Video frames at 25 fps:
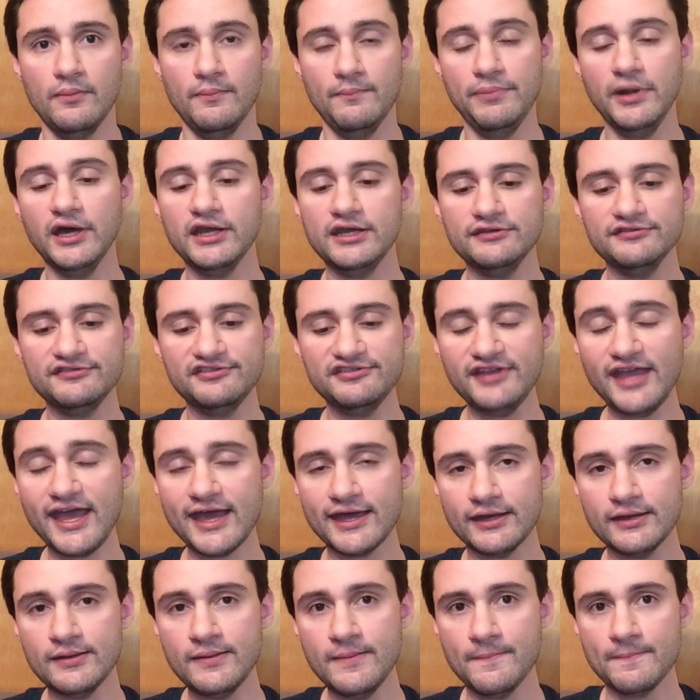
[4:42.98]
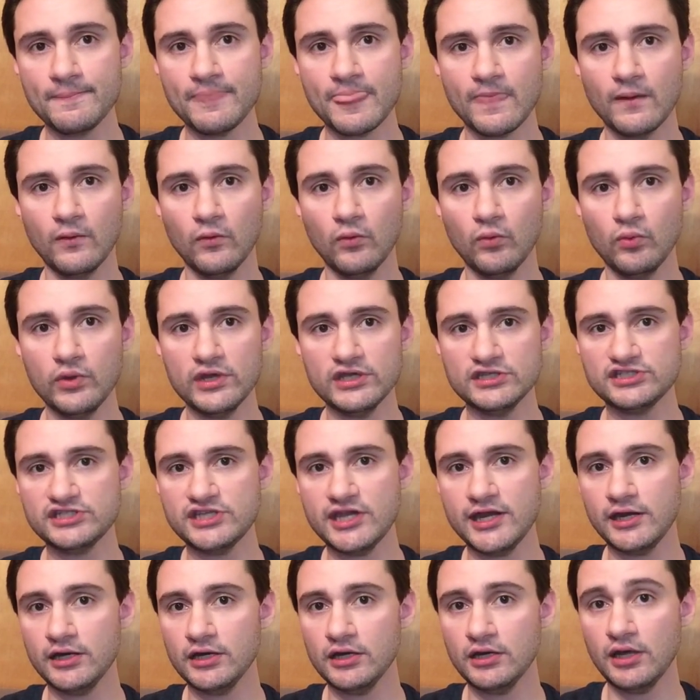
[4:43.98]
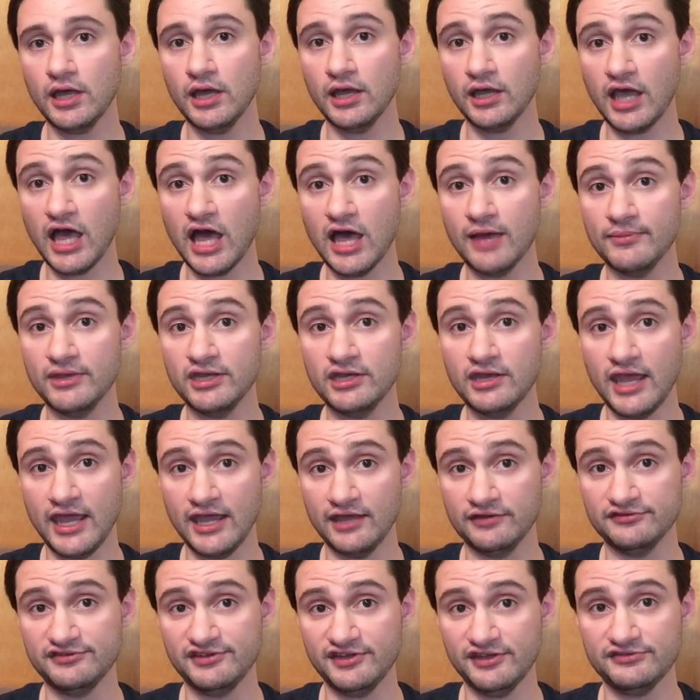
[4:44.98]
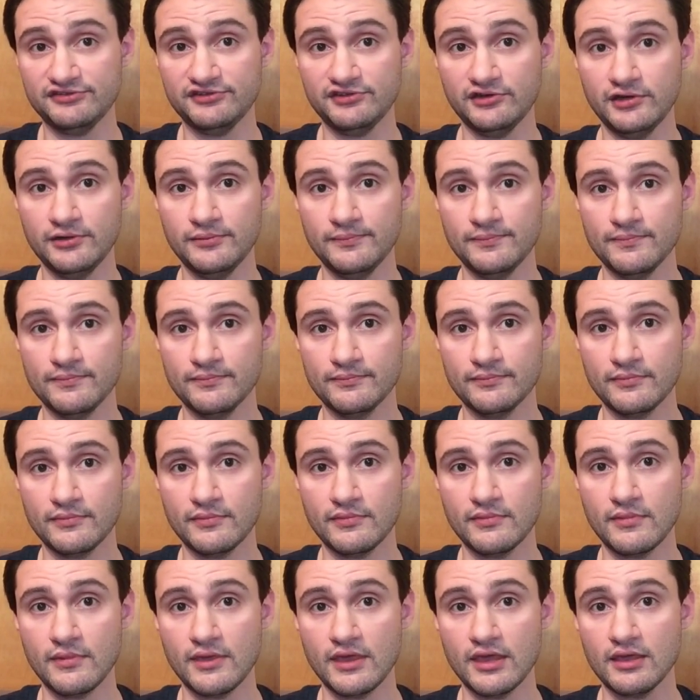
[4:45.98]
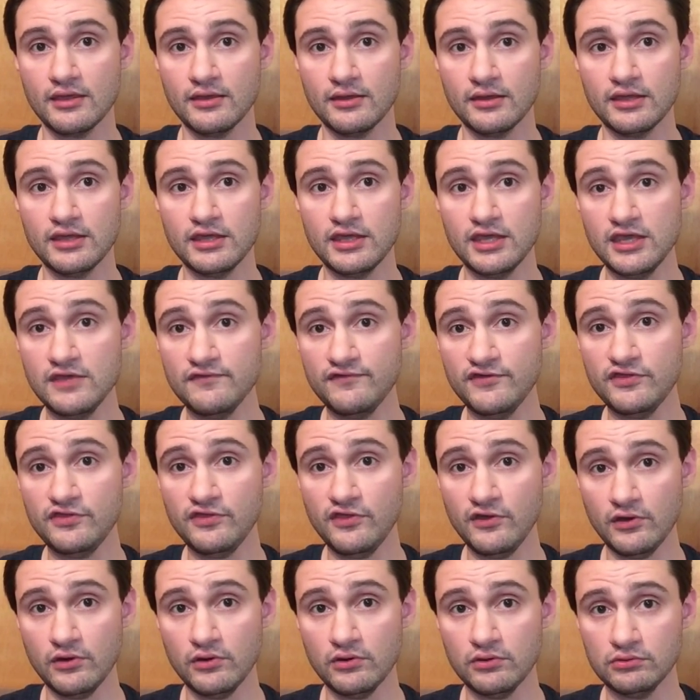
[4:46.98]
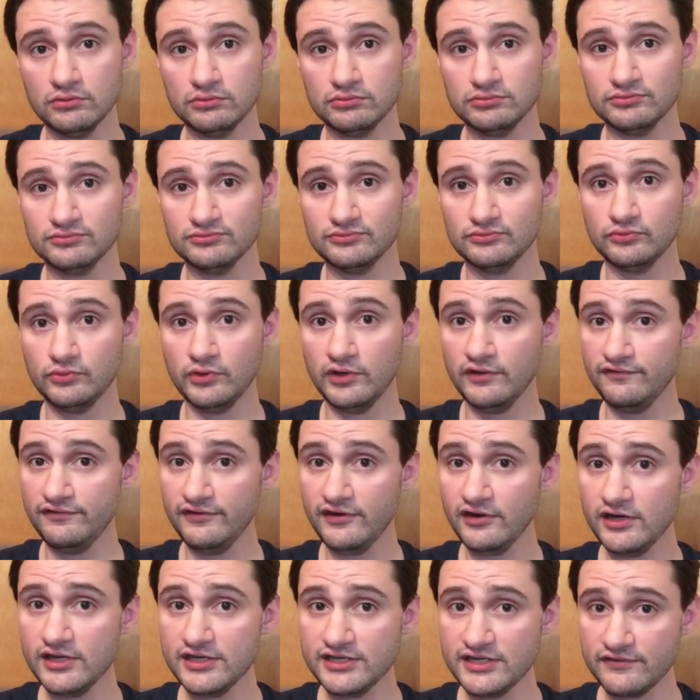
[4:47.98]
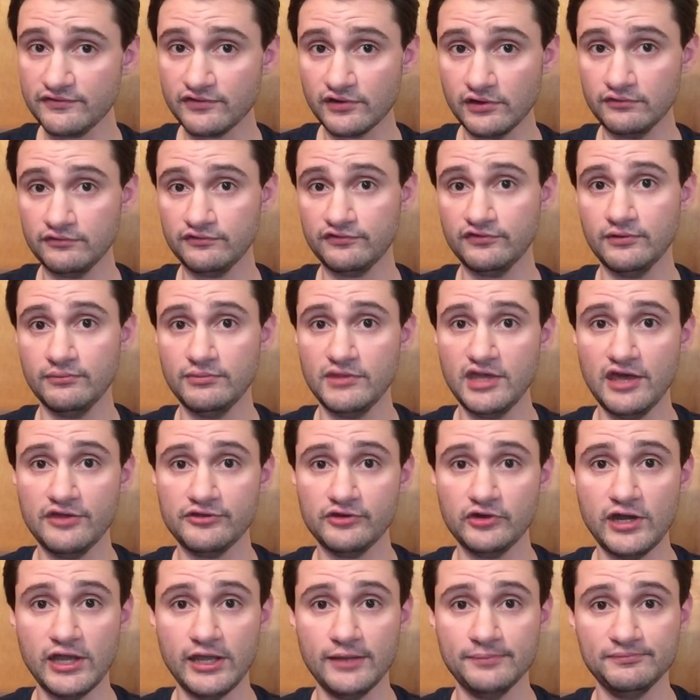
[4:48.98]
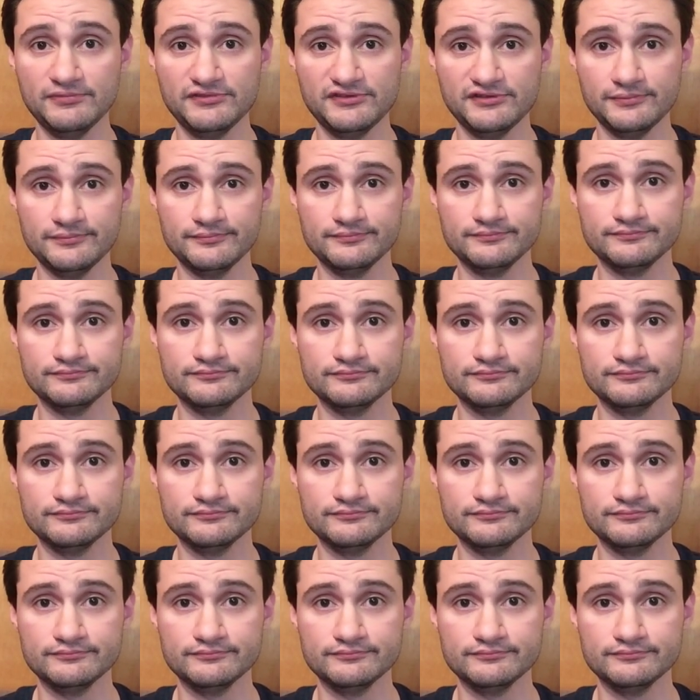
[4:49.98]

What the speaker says: But instead, we share a common ancestor, even though we're very different from the other apes.